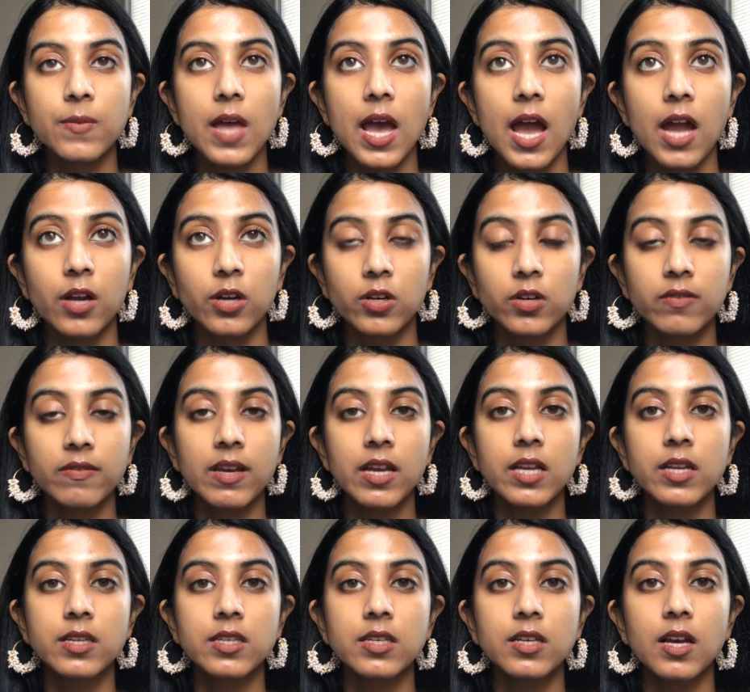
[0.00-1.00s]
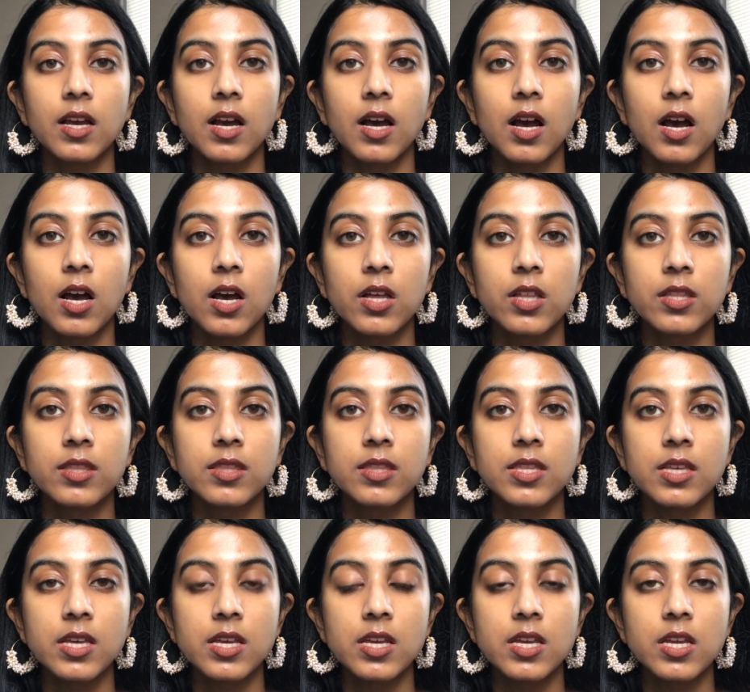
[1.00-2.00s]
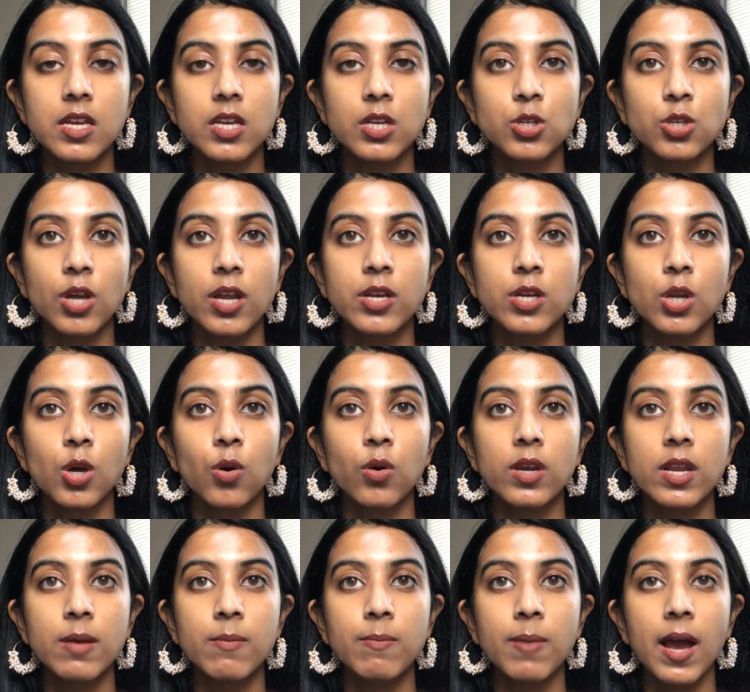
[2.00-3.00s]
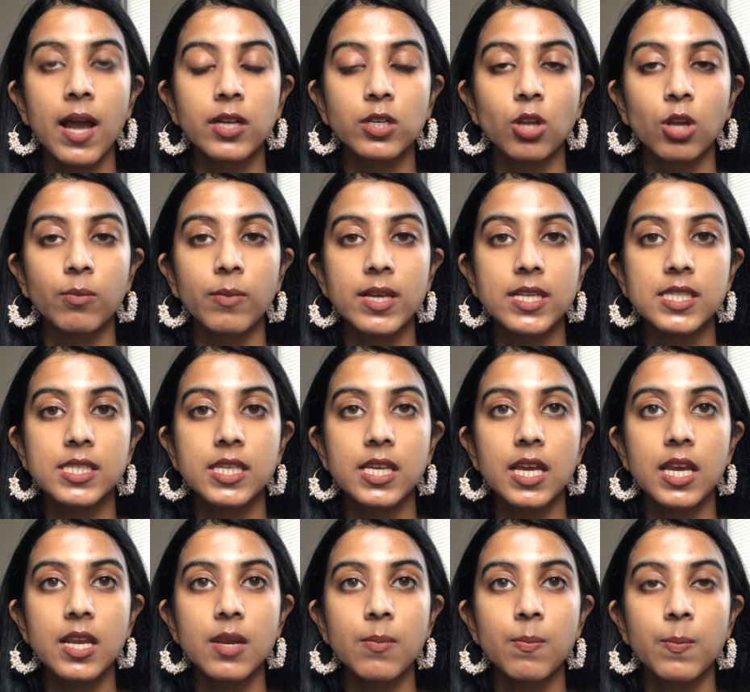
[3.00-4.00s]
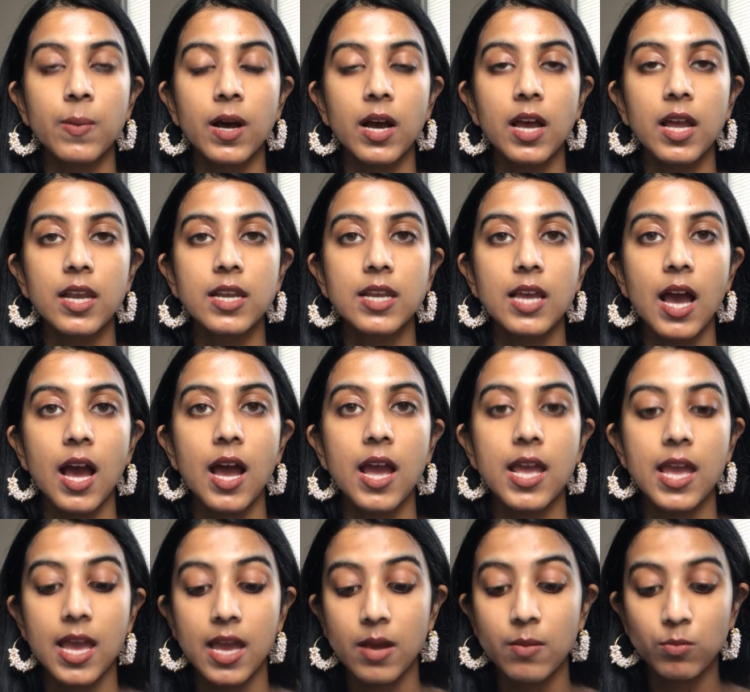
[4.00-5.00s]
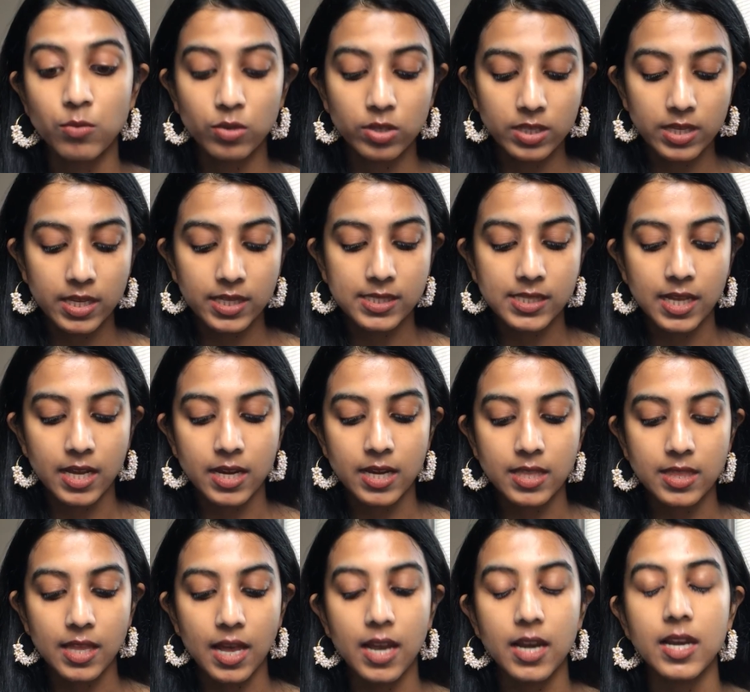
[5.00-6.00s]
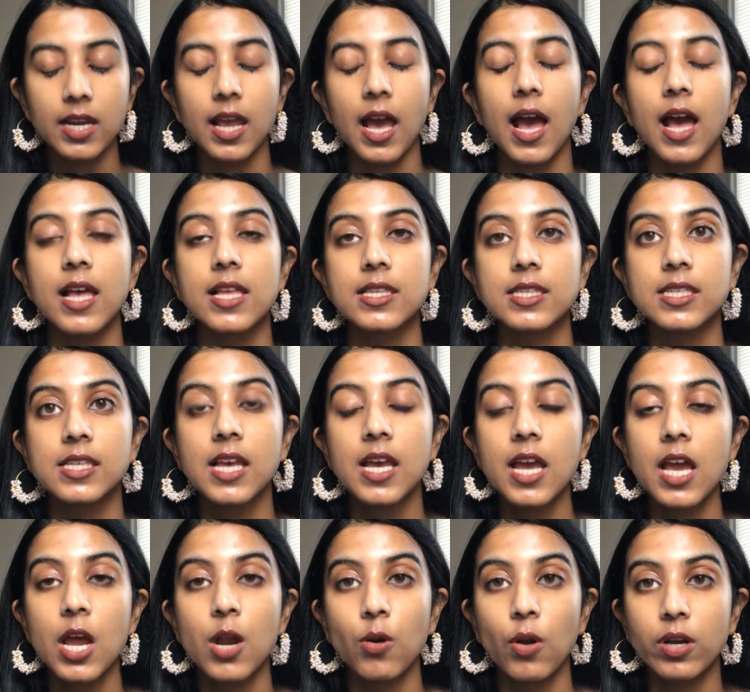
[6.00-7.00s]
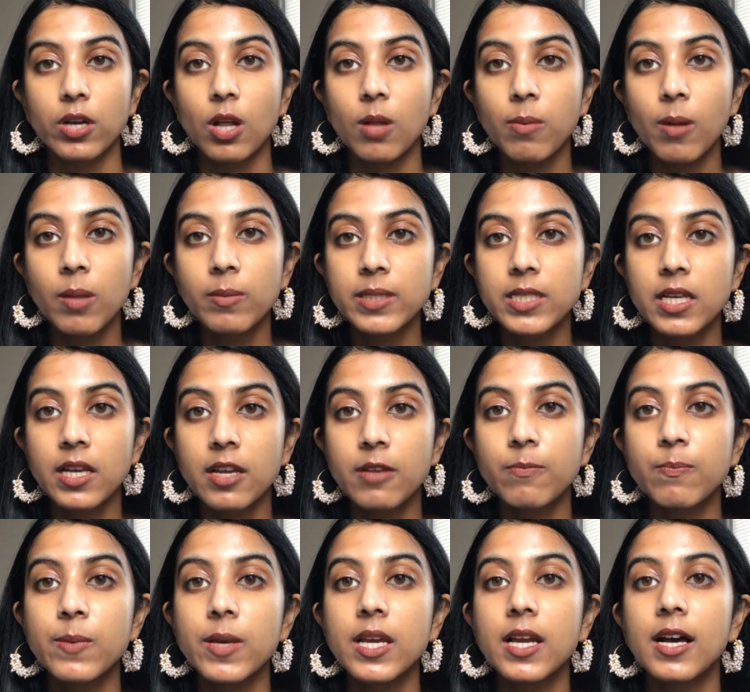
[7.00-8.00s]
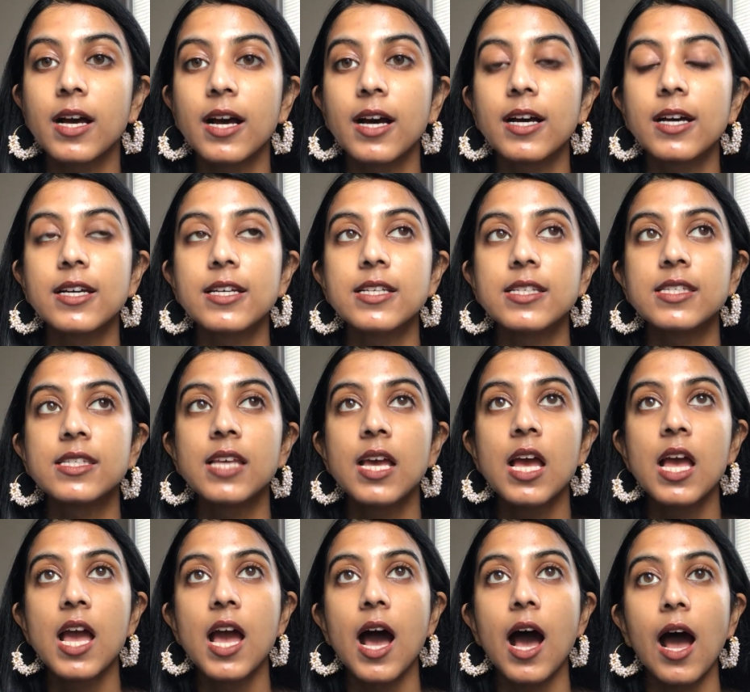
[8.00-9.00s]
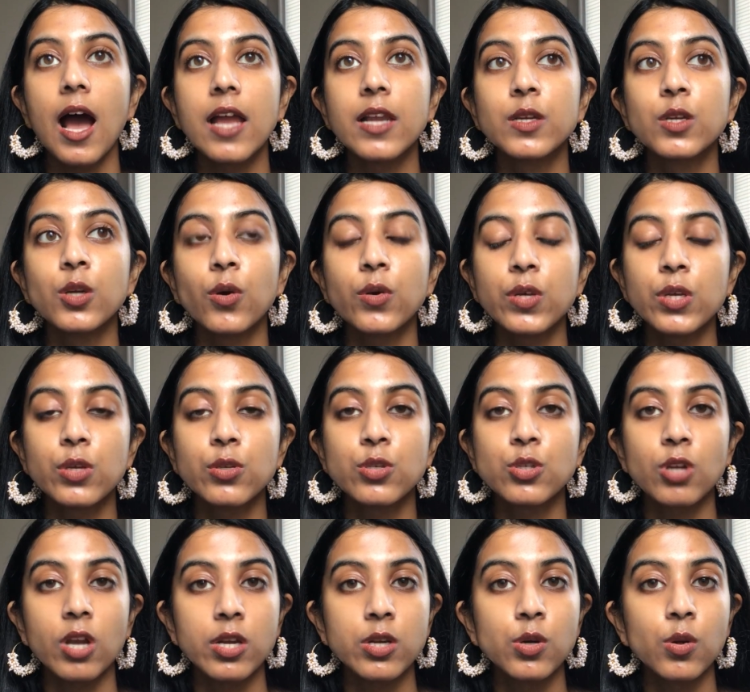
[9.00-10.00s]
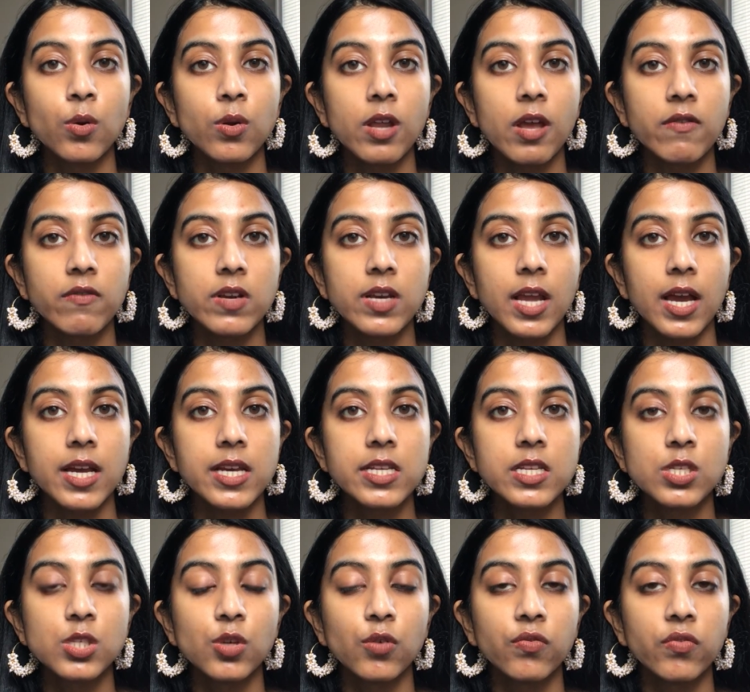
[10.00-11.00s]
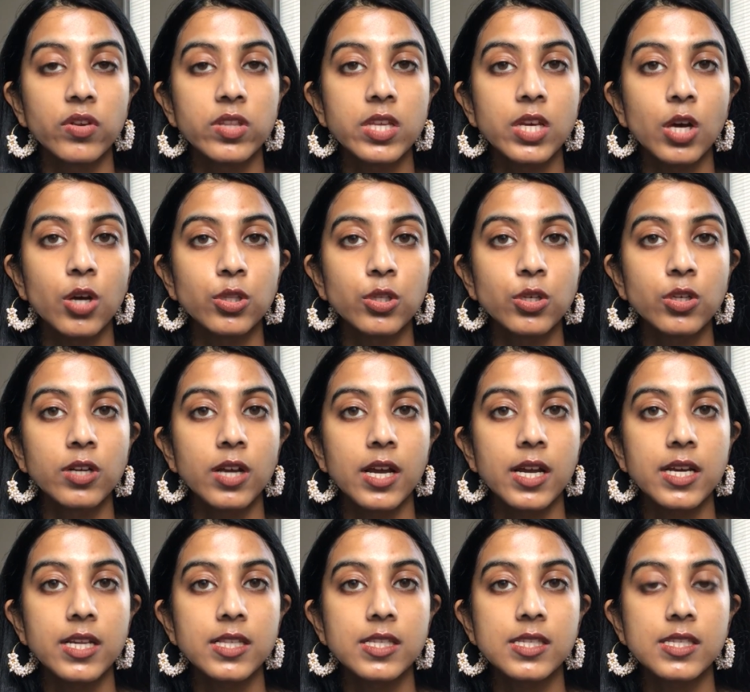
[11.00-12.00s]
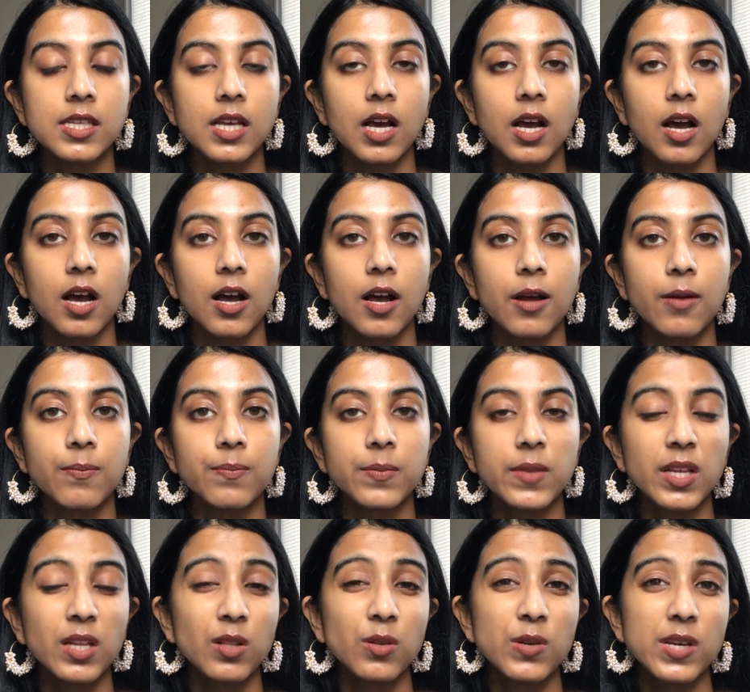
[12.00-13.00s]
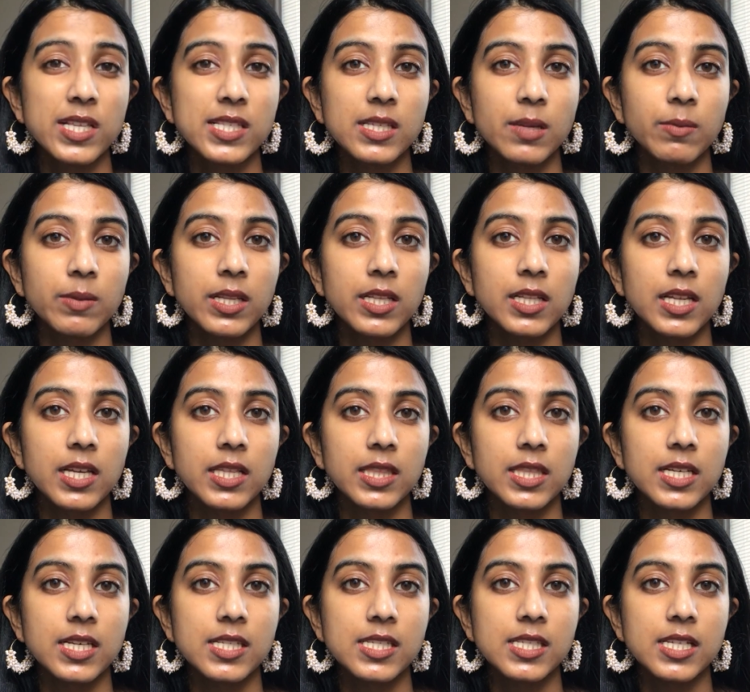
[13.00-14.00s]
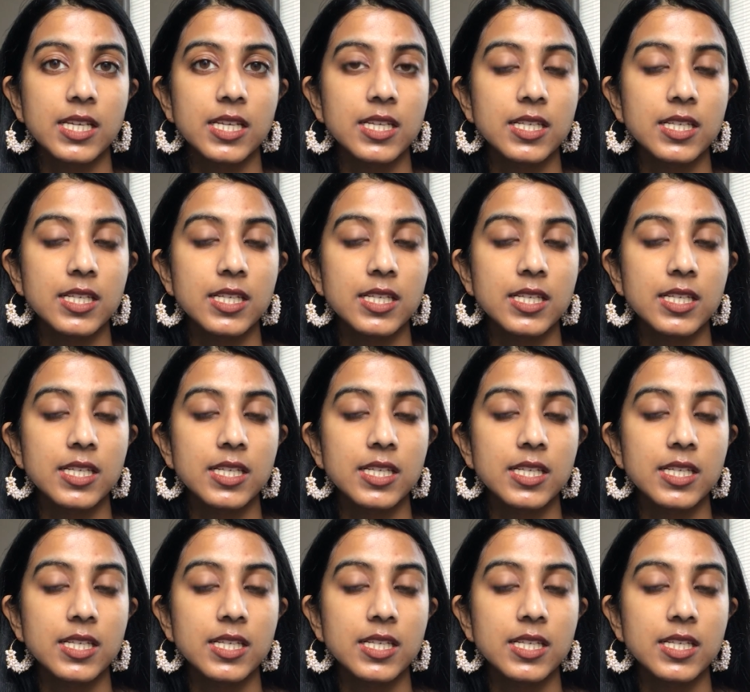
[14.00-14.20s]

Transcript: aggravate the tretinoin impact on my skin, but I am really excited that it has retinol palmitate because I don't use tretinoin every night. So for the other nights, including something like this,